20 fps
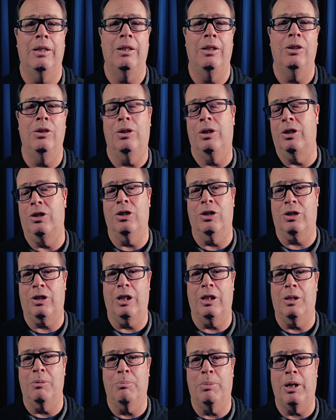you could just
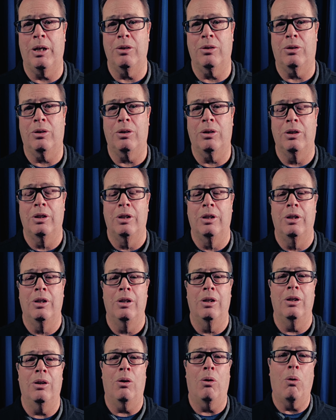get the bundle.
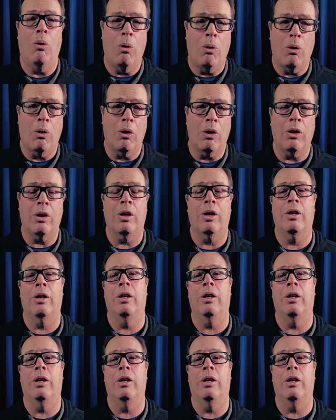Or